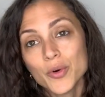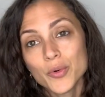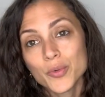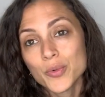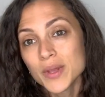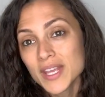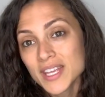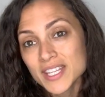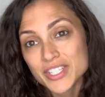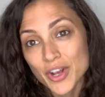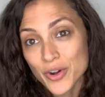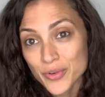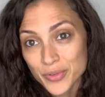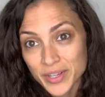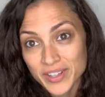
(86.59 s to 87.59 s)
We
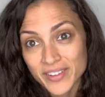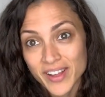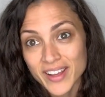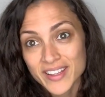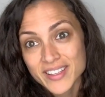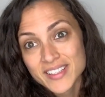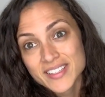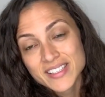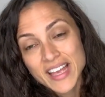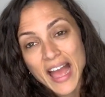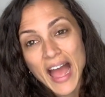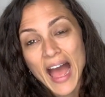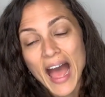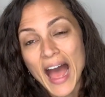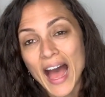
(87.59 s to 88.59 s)
don't realize
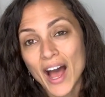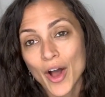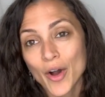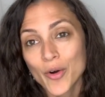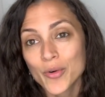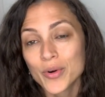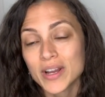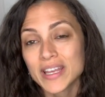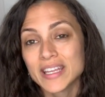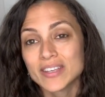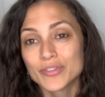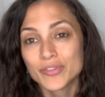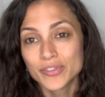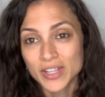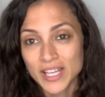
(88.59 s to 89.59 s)
how
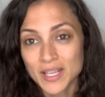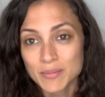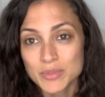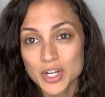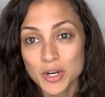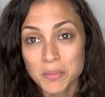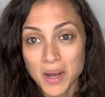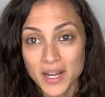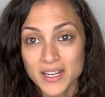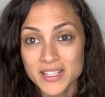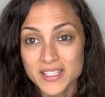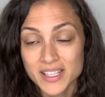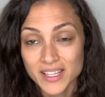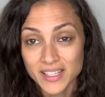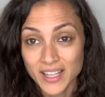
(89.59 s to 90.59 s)
inflamed our bodies
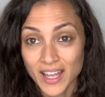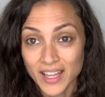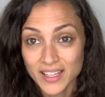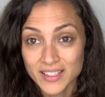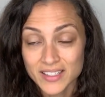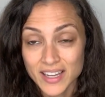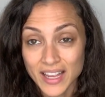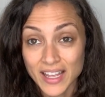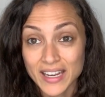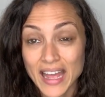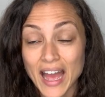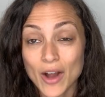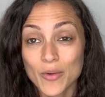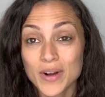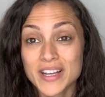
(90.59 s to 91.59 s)
can get and
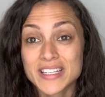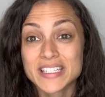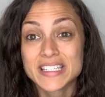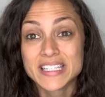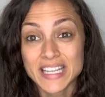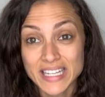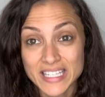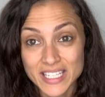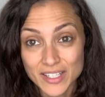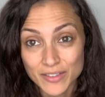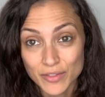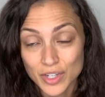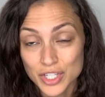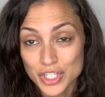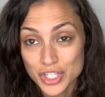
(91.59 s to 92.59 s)
how addictive
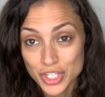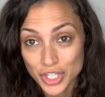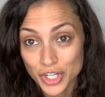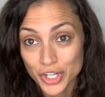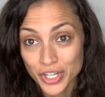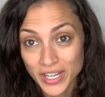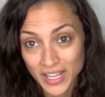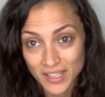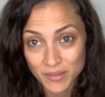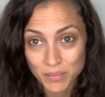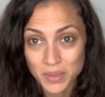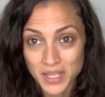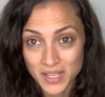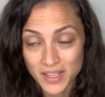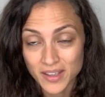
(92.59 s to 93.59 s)
sugar can
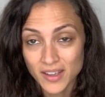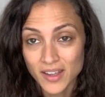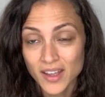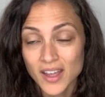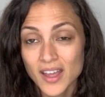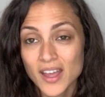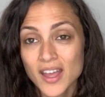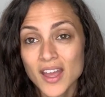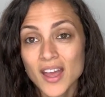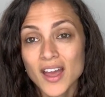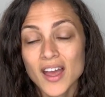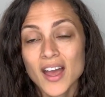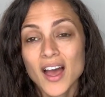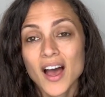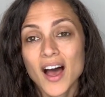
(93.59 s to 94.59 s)
be.
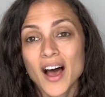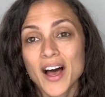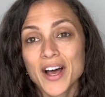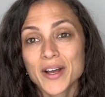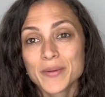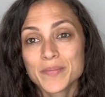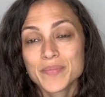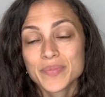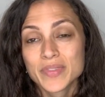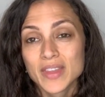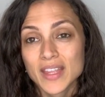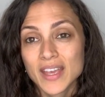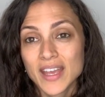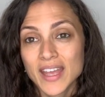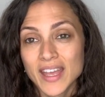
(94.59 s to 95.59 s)
And
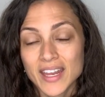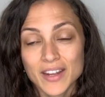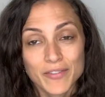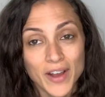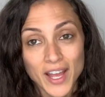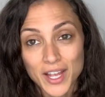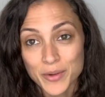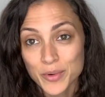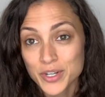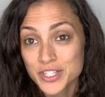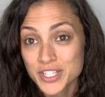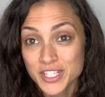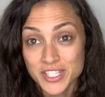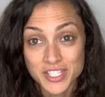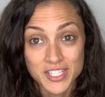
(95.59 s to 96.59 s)
if I were
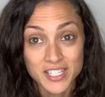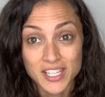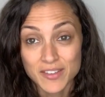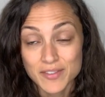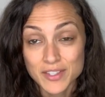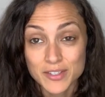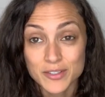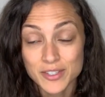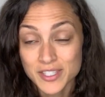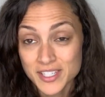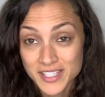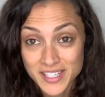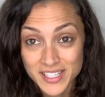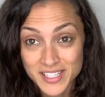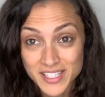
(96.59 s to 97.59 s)
just to give you
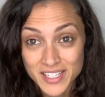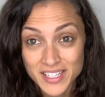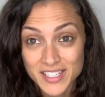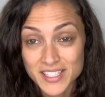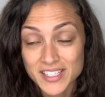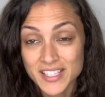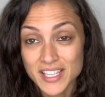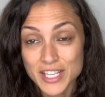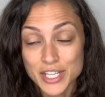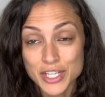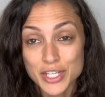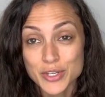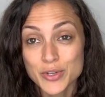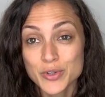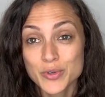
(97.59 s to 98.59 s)
statistics,
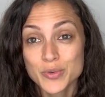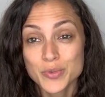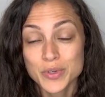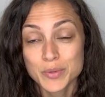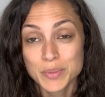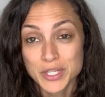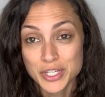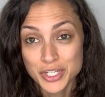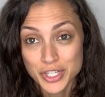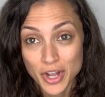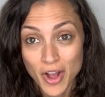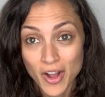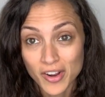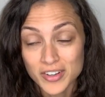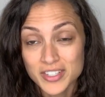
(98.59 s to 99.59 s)
you would be
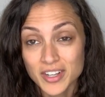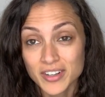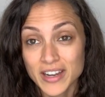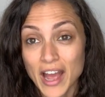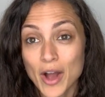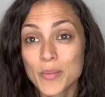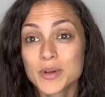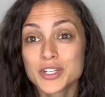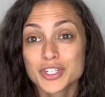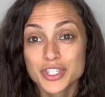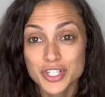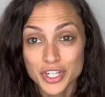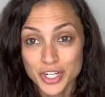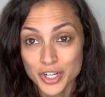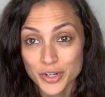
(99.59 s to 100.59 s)
shocked on how much
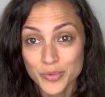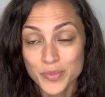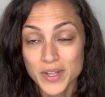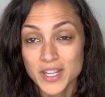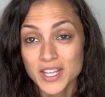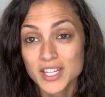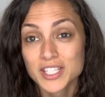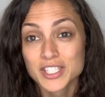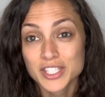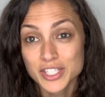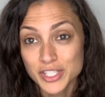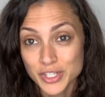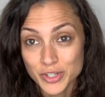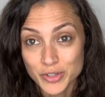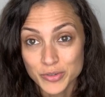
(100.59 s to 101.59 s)
sugar we
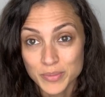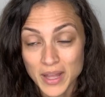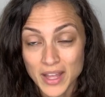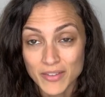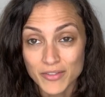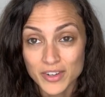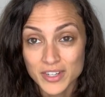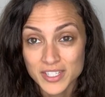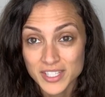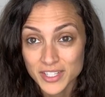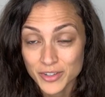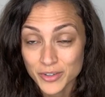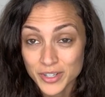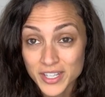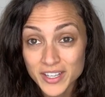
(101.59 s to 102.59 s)
consume every
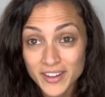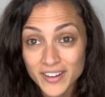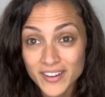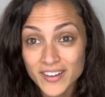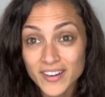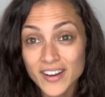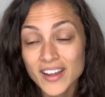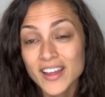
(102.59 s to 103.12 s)
single year.